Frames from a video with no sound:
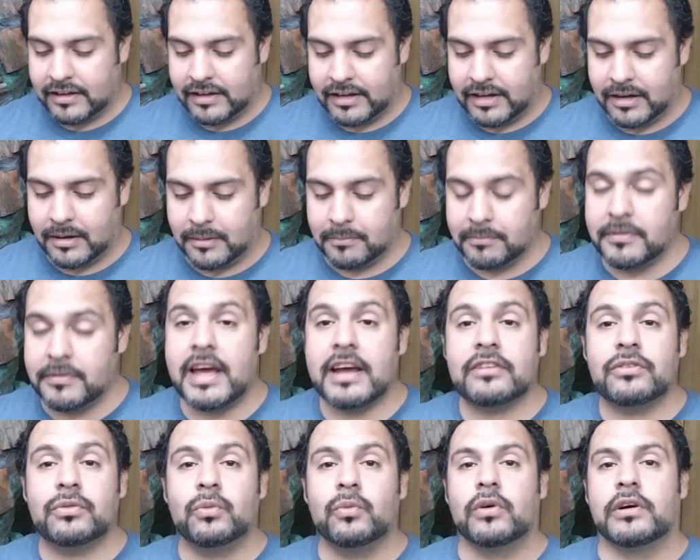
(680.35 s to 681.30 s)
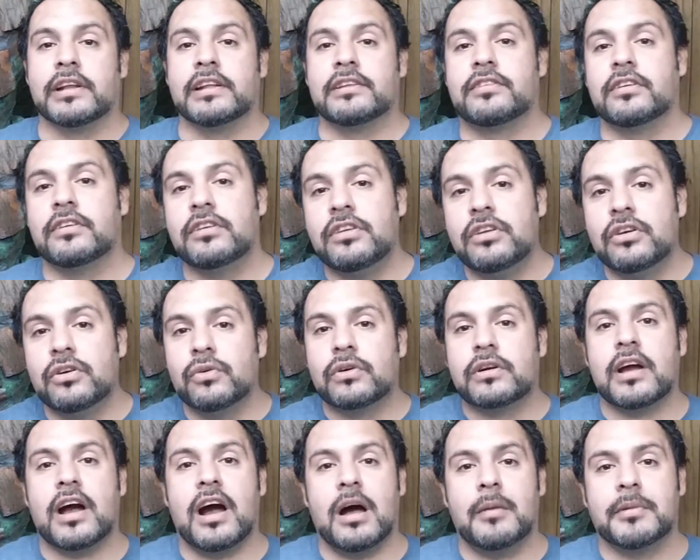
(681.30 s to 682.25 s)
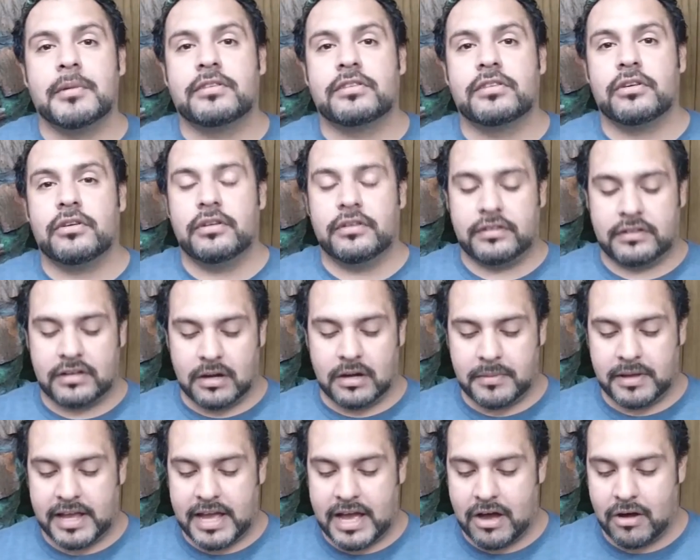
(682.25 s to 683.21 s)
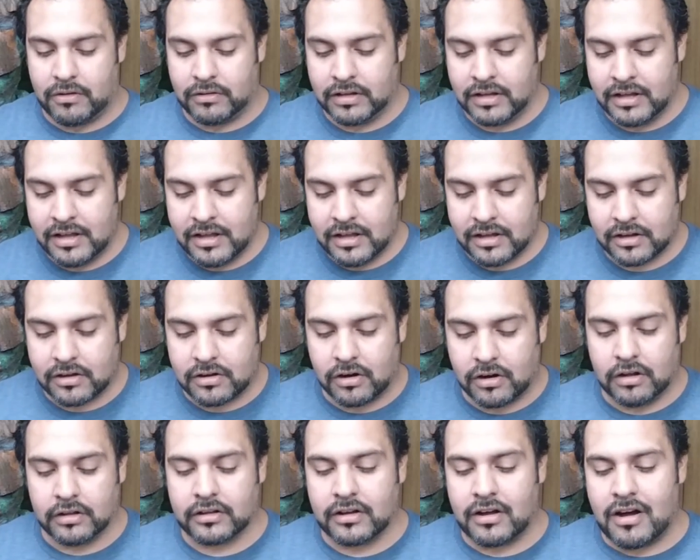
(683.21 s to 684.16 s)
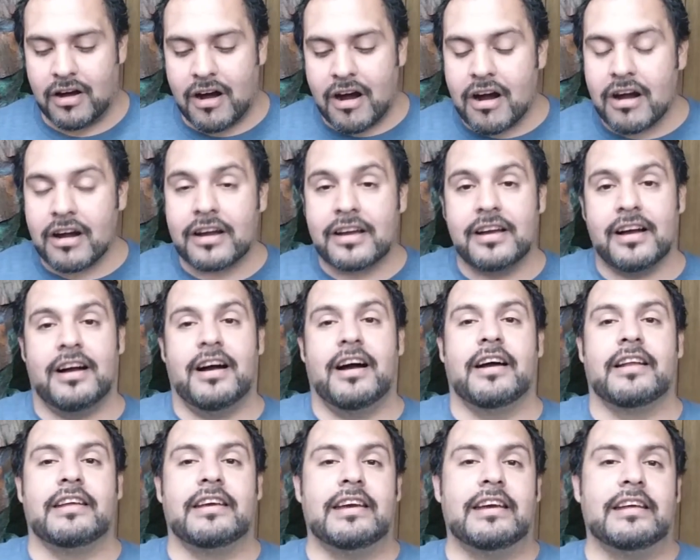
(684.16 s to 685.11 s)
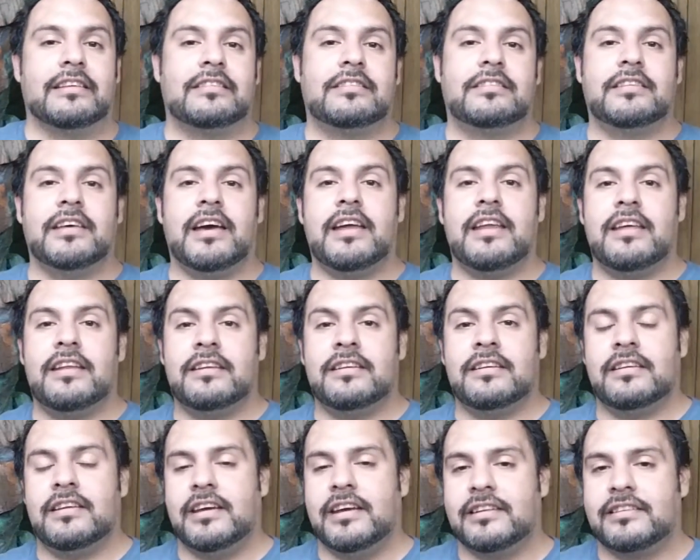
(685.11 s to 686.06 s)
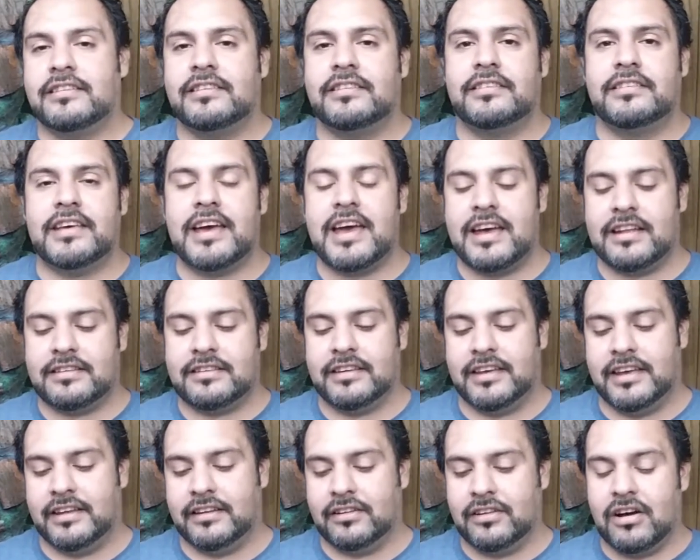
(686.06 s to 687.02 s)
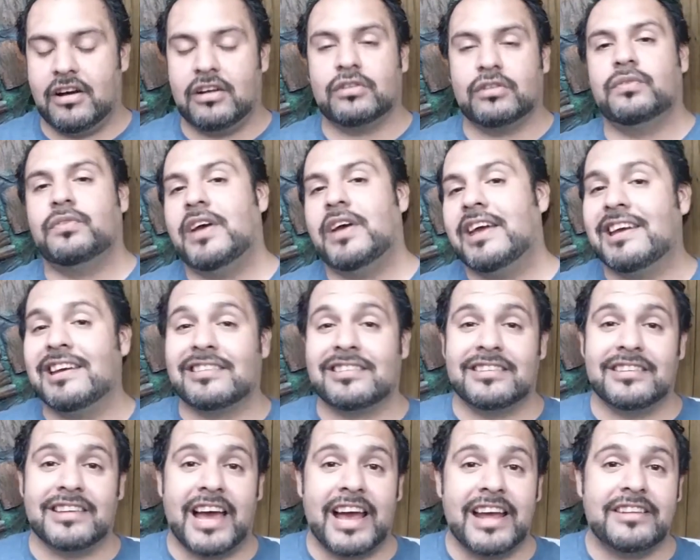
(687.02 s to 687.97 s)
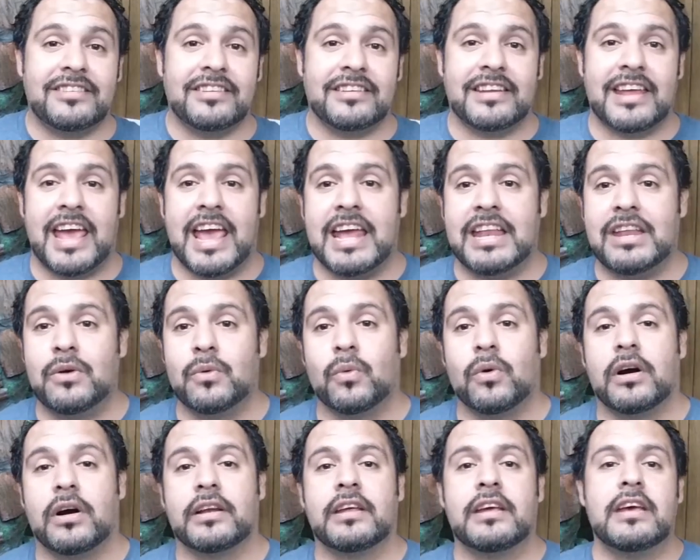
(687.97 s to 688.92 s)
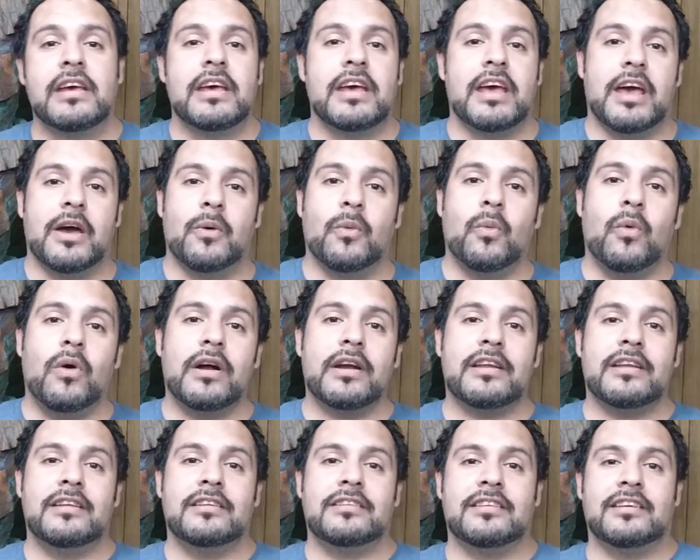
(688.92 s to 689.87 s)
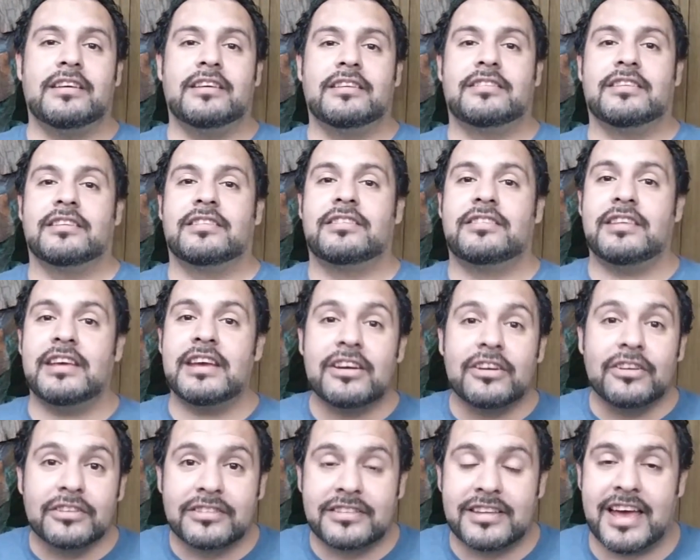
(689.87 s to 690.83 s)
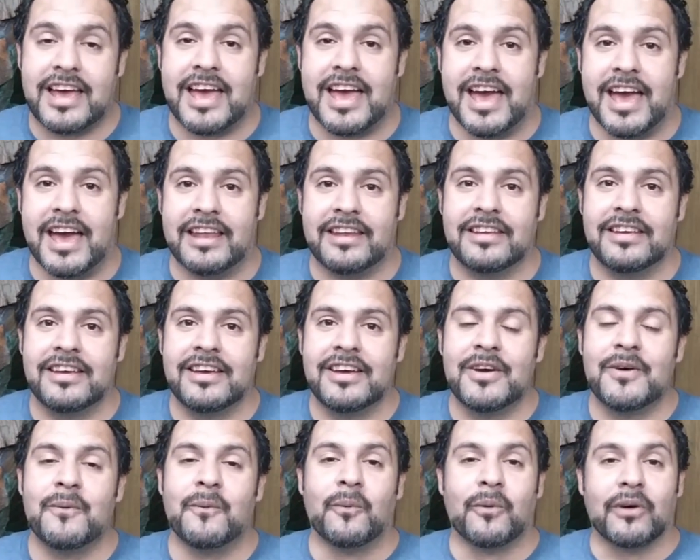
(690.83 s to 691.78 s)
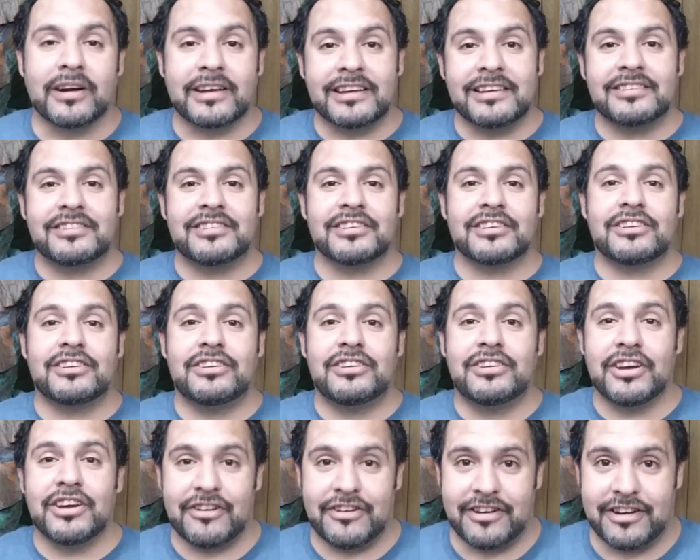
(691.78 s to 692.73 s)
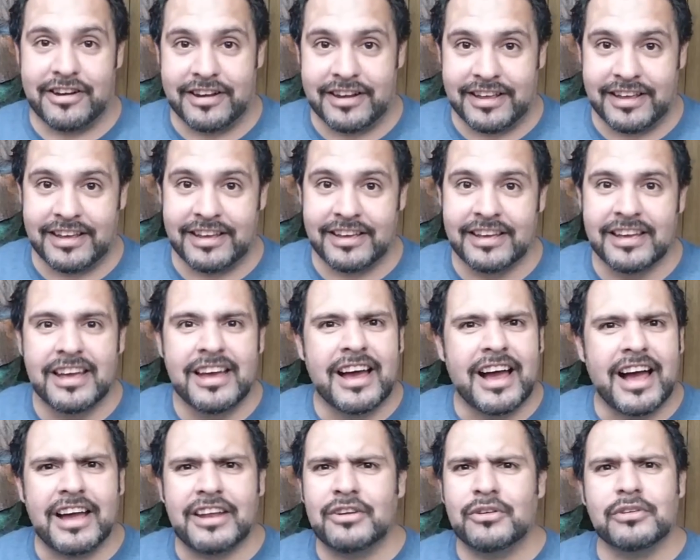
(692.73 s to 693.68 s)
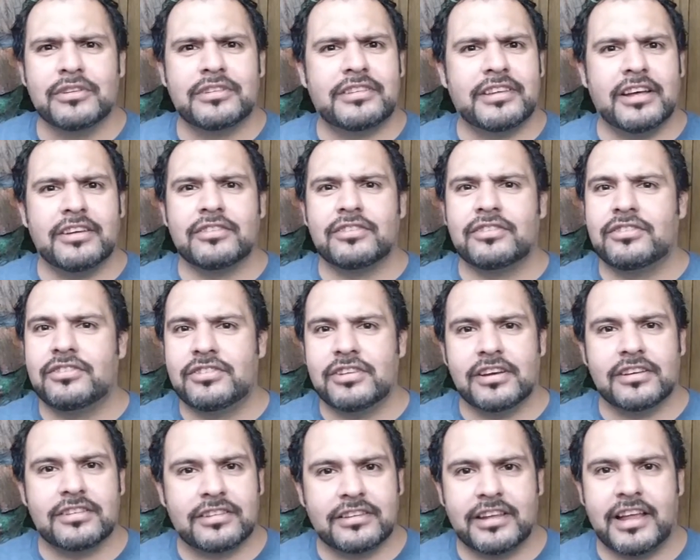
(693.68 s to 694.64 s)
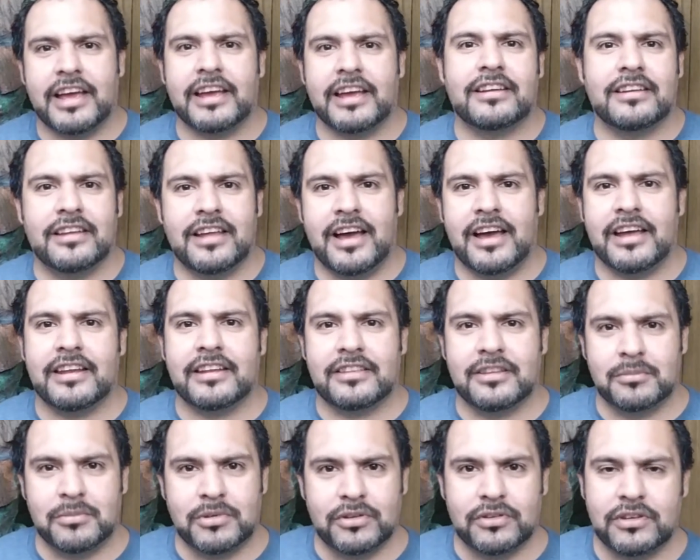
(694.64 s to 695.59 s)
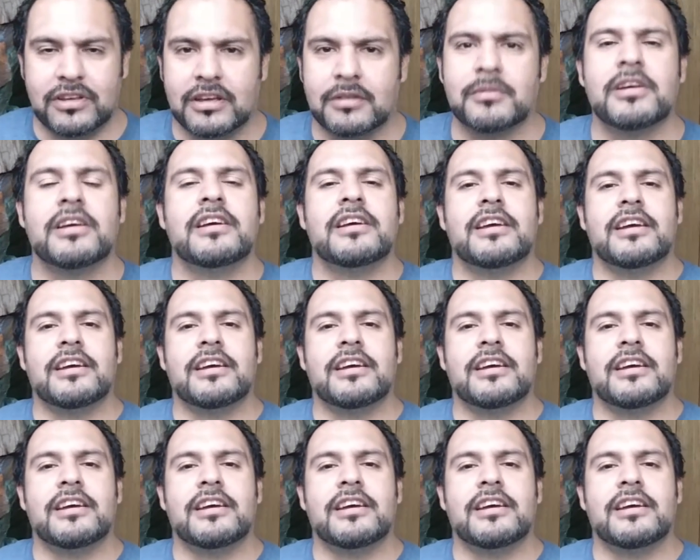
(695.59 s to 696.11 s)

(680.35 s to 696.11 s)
Next one, it's a new comic series coming out called Archon. It's set in Las Vegas, 1981, and what it is a single dad working security. I know it sounds just like Night at the Museum.